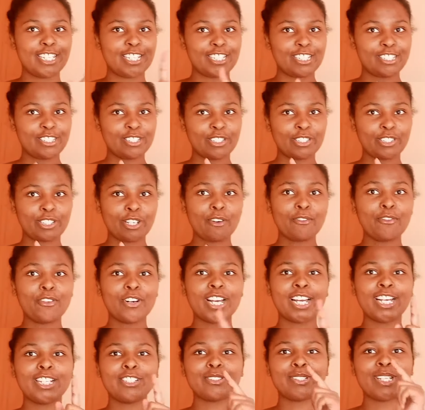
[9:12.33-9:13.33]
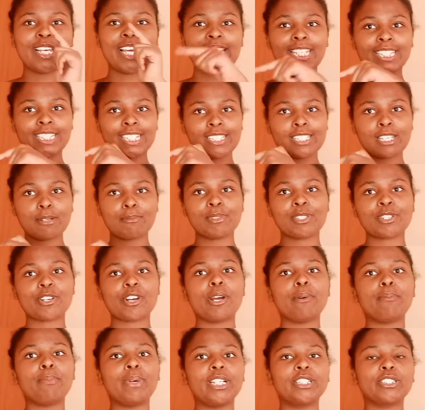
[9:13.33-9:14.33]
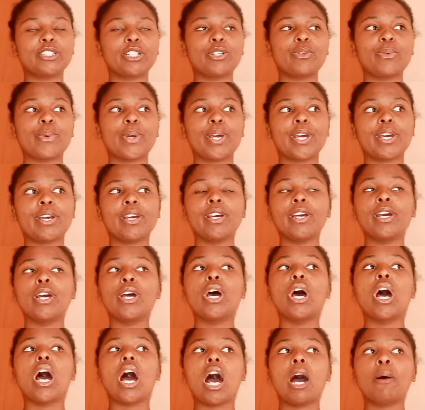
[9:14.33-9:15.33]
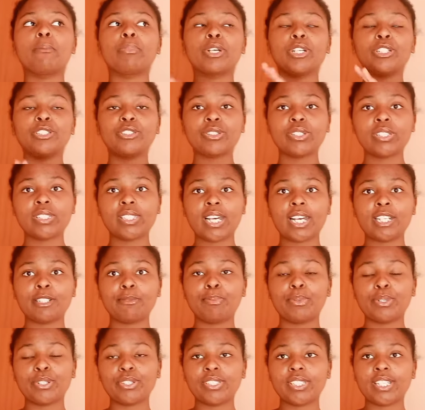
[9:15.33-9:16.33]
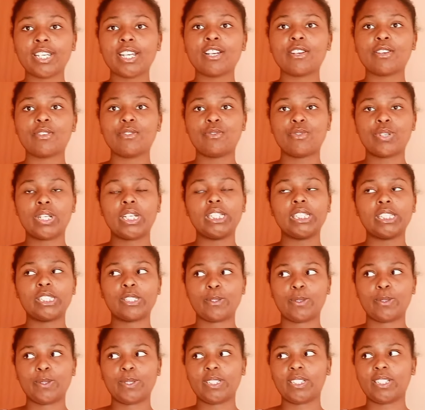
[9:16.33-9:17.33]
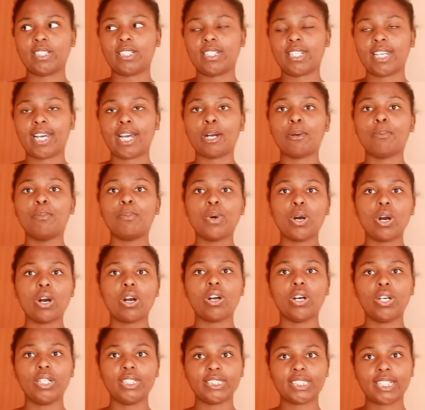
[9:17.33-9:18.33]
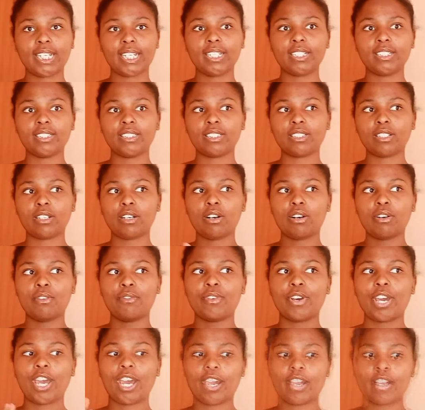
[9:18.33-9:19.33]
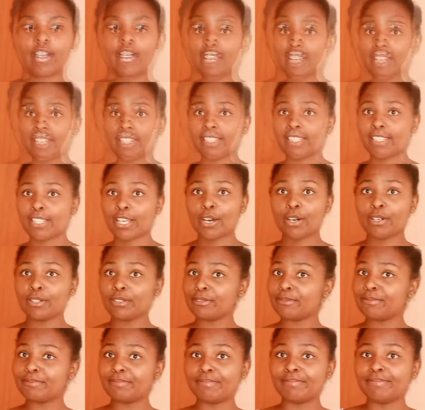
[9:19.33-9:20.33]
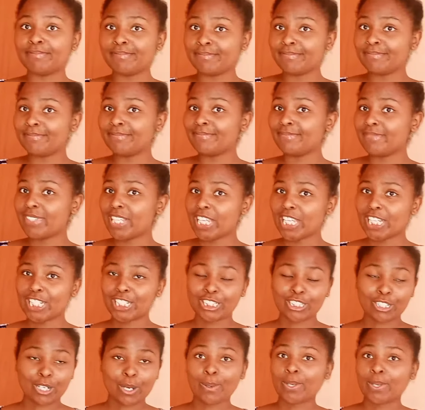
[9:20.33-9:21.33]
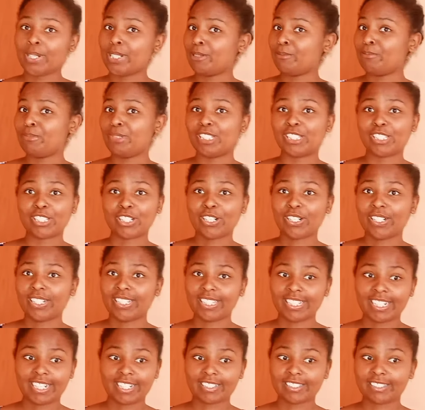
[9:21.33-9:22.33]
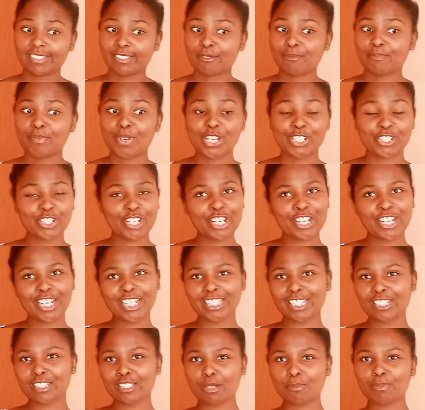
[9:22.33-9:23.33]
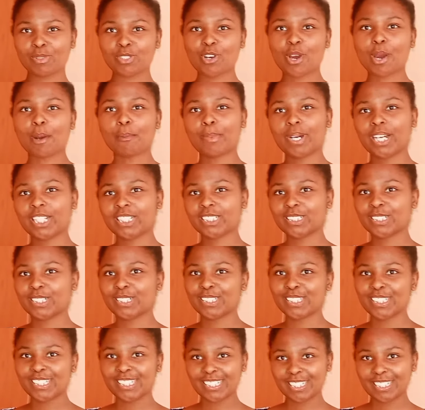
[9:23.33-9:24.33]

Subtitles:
So don't forget to hit the subscribe button, where I'm going to start posting real soon, like more content up here. So you don't want to miss all that. So make sure you hit the subscribe button.